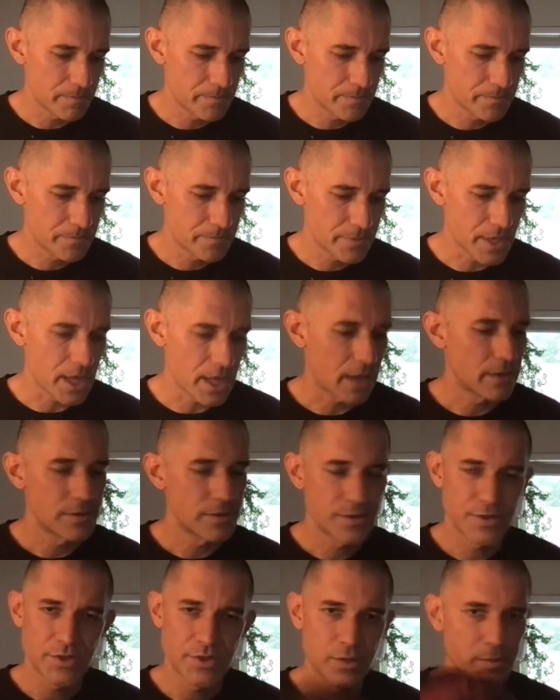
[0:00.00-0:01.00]
yeah,
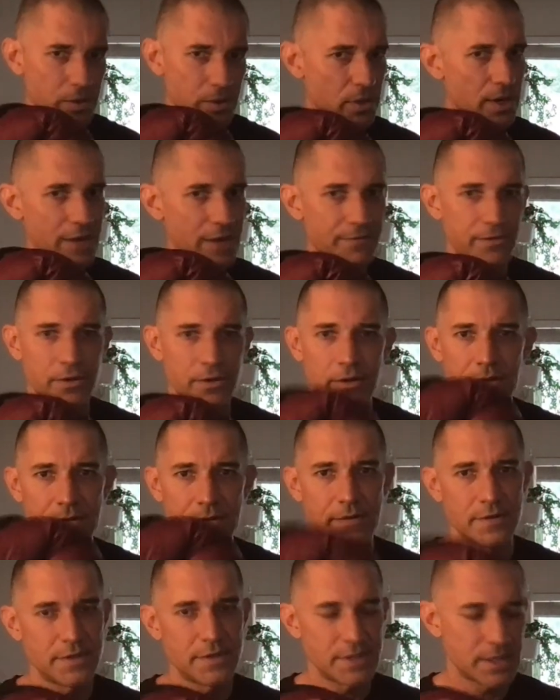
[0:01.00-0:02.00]
super grateful.
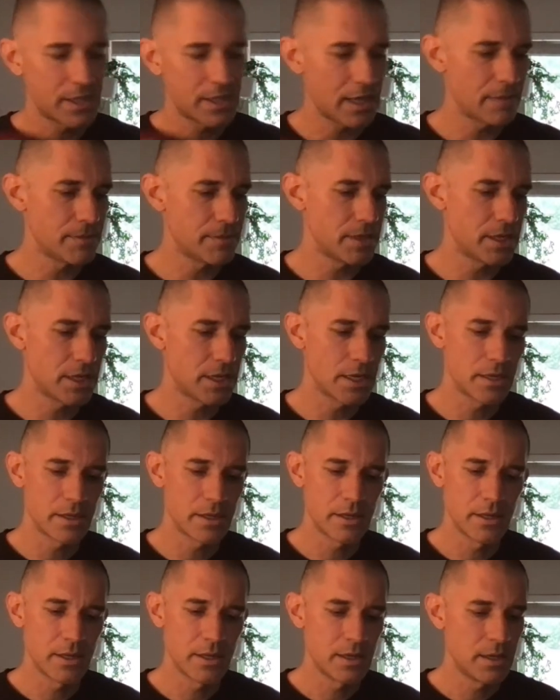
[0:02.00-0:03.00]
This thing kept me
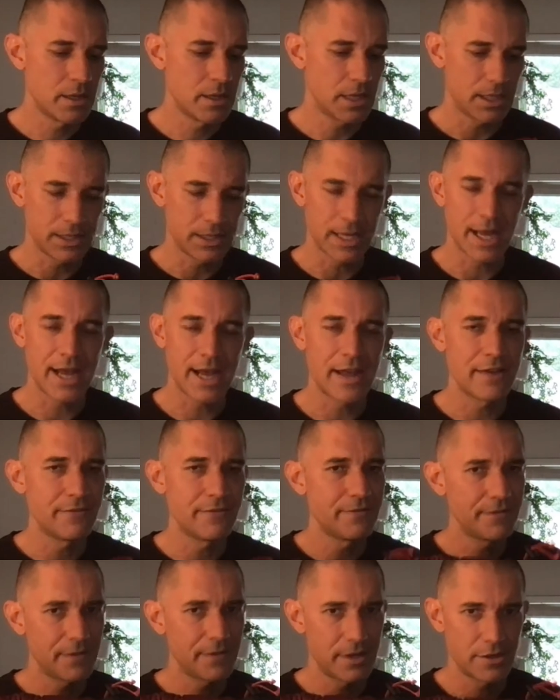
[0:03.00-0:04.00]

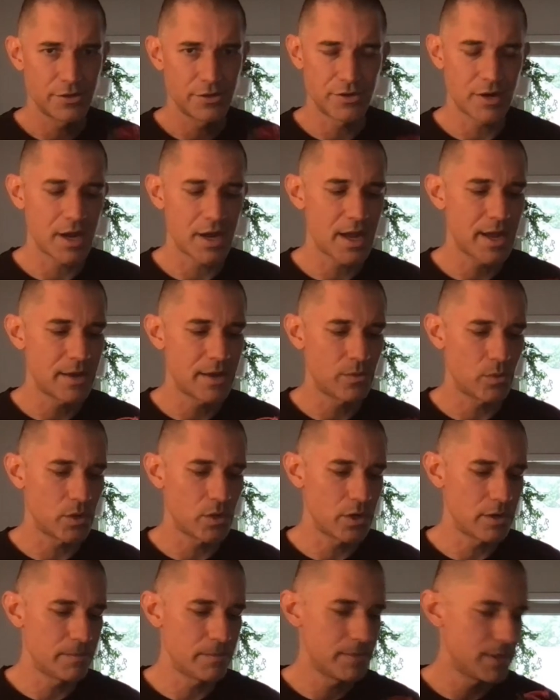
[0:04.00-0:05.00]
alive and dry and
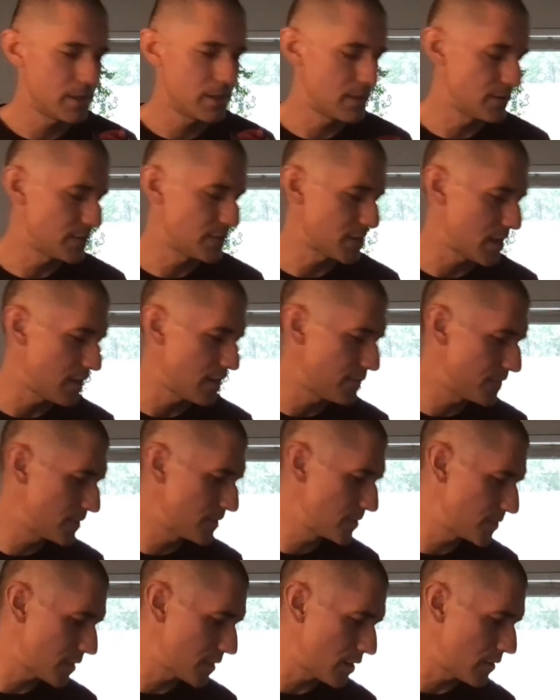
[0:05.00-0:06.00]
warm and safe,
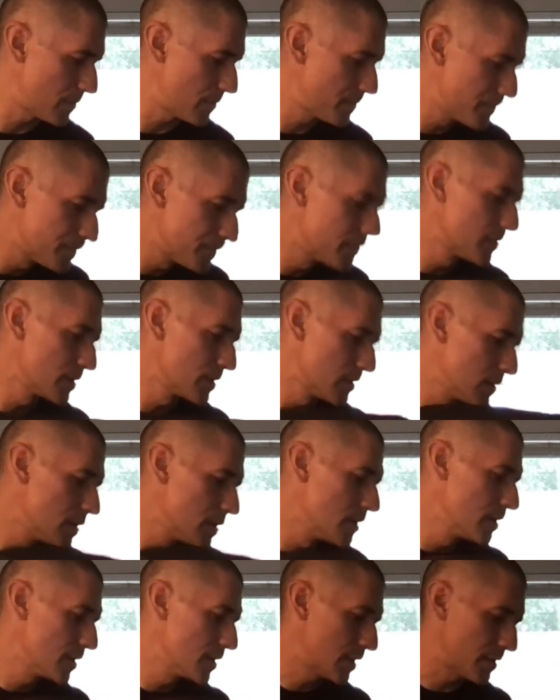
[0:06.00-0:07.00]
so
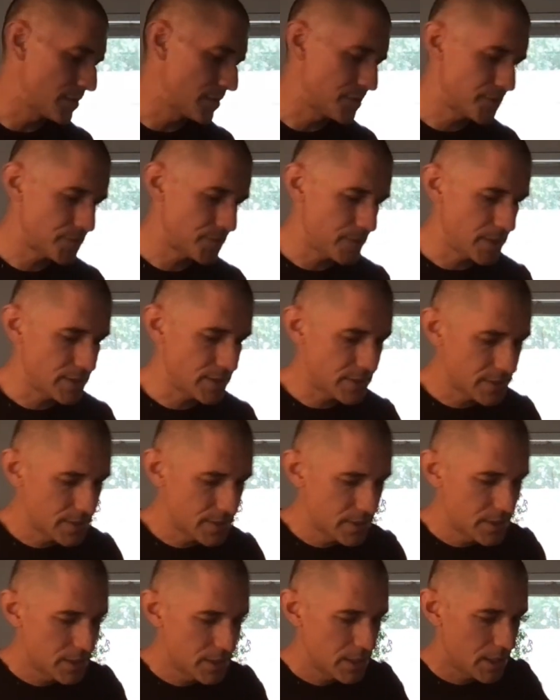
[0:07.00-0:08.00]
that was sweet.
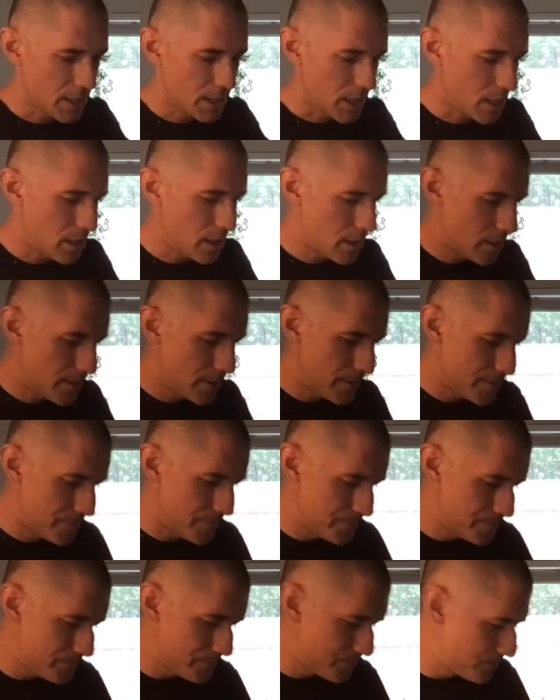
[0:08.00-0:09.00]

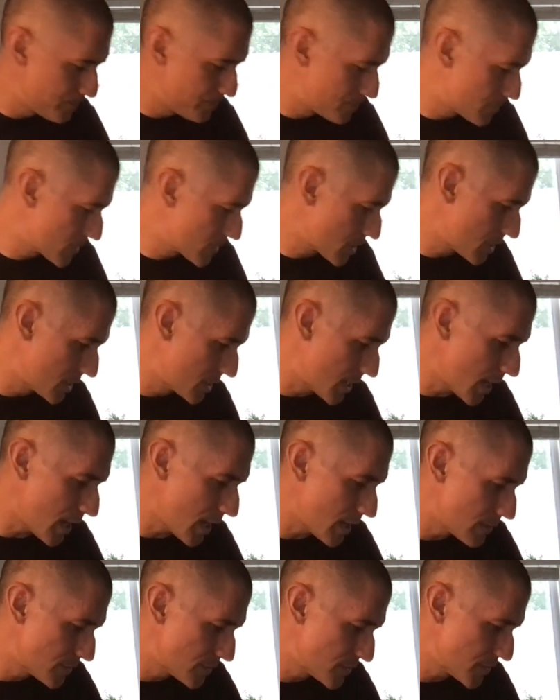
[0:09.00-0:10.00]

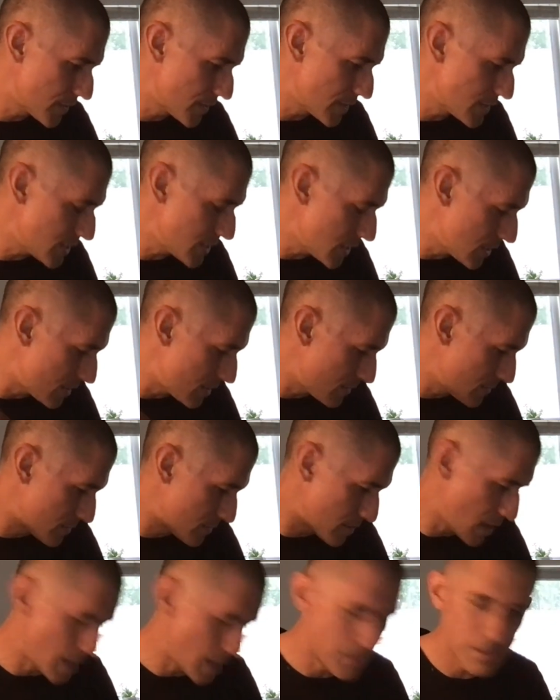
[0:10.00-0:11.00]
Yeah, so that's it.
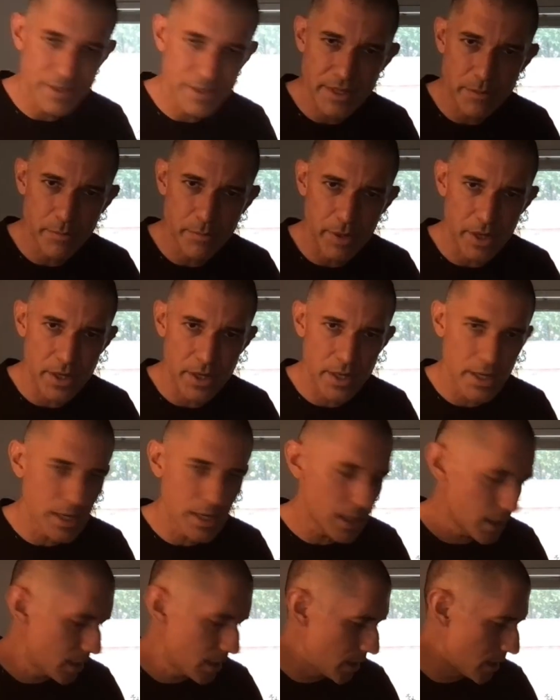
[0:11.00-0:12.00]
MLD
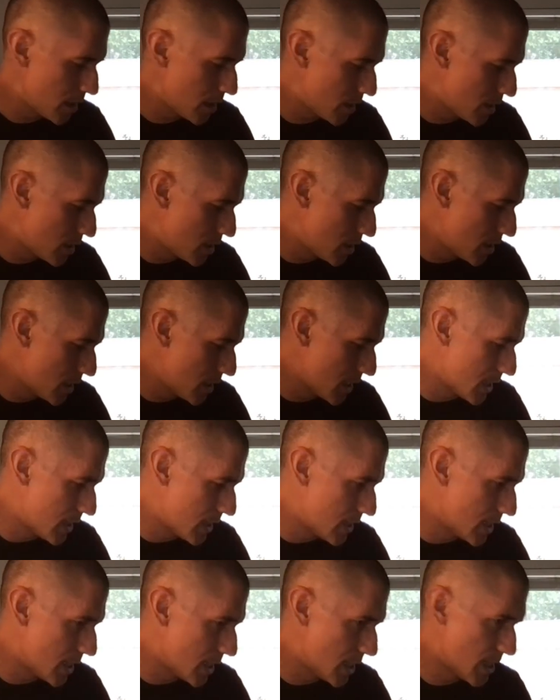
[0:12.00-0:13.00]
Burn,
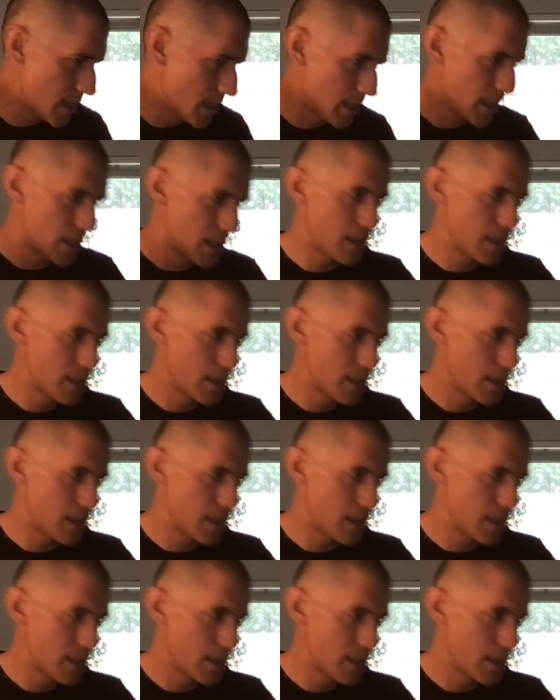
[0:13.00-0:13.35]
the